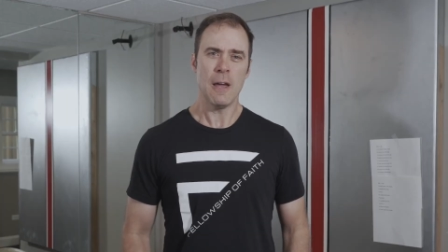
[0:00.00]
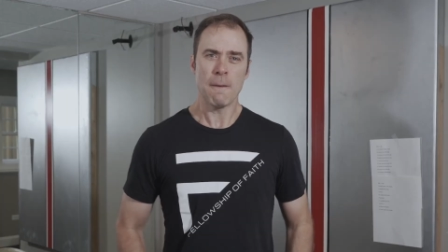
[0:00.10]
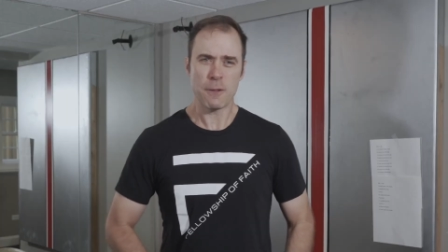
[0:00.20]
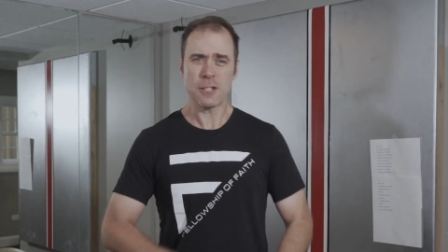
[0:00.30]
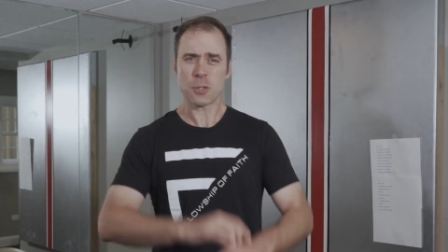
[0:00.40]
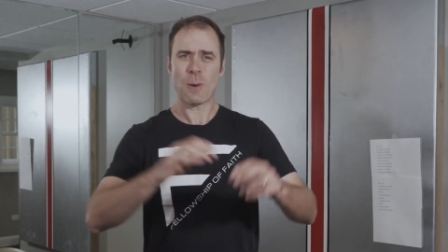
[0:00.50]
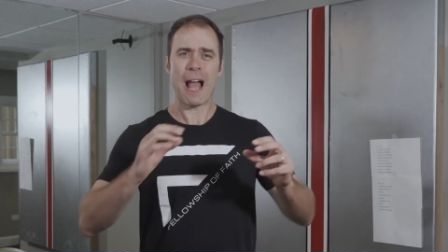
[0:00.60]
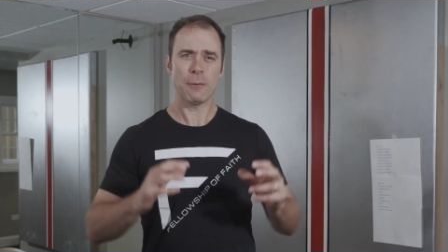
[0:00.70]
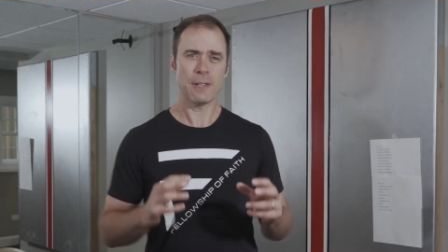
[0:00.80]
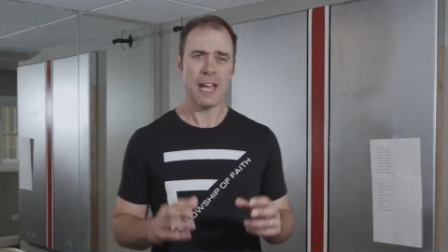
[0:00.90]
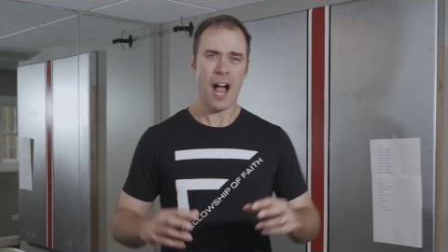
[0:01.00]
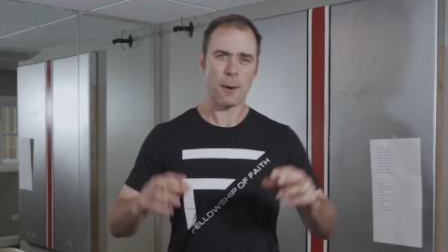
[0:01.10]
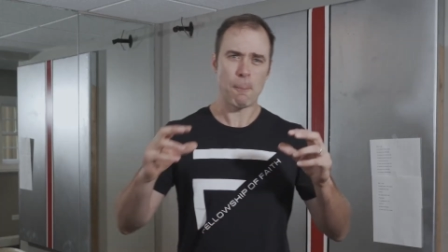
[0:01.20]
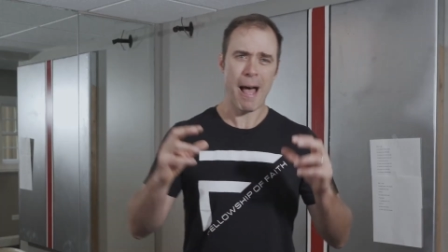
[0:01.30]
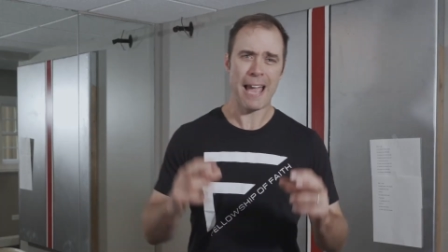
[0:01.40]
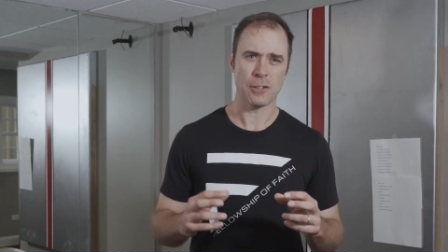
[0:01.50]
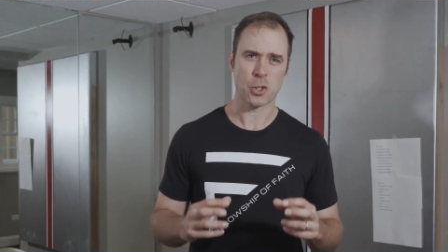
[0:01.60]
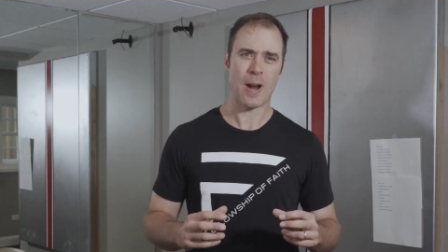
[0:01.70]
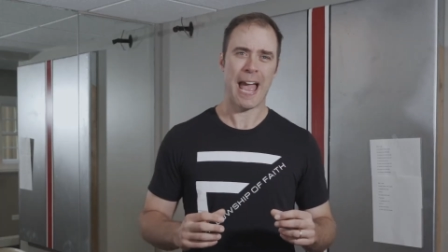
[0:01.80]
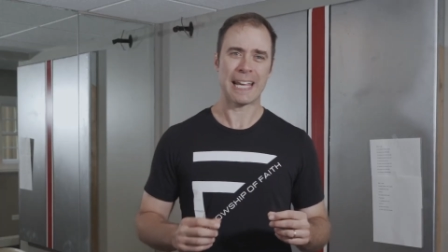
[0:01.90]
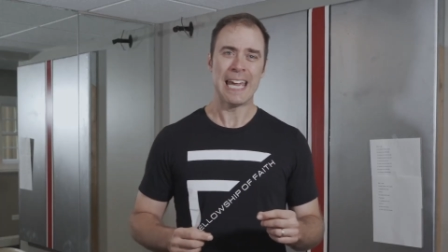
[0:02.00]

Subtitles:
For this round, our mild track